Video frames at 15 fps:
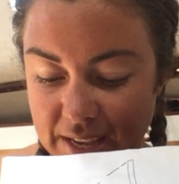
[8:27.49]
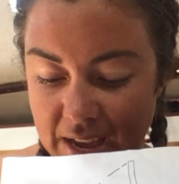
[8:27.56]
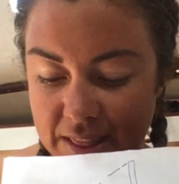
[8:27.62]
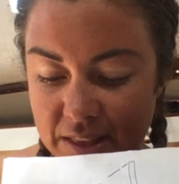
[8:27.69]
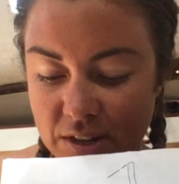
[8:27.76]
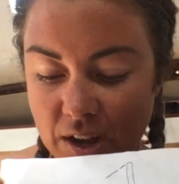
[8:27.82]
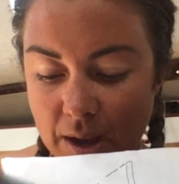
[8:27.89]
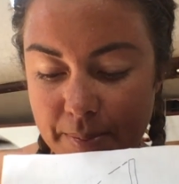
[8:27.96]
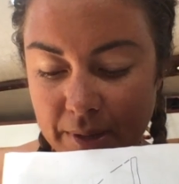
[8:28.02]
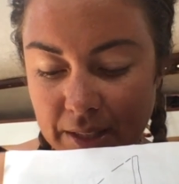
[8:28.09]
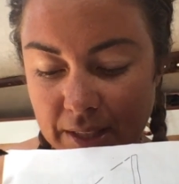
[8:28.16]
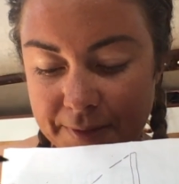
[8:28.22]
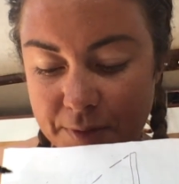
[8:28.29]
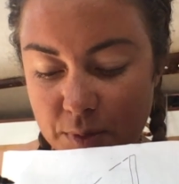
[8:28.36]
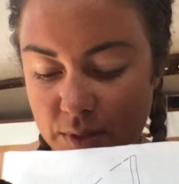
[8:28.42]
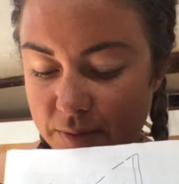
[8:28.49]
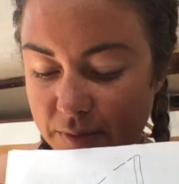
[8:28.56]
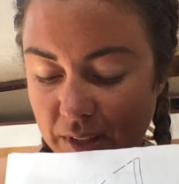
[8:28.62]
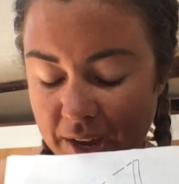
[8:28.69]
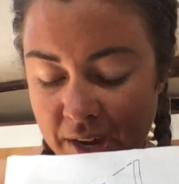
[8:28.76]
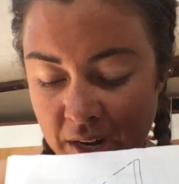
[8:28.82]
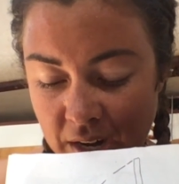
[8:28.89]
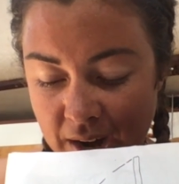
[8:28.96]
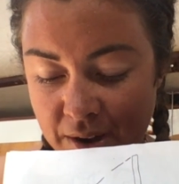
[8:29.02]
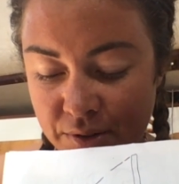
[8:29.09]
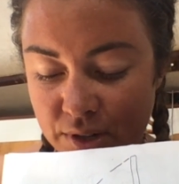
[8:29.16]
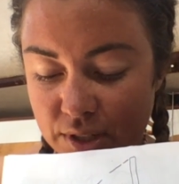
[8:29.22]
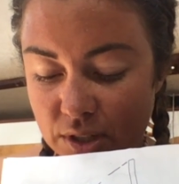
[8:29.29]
and the topping lift was flying around.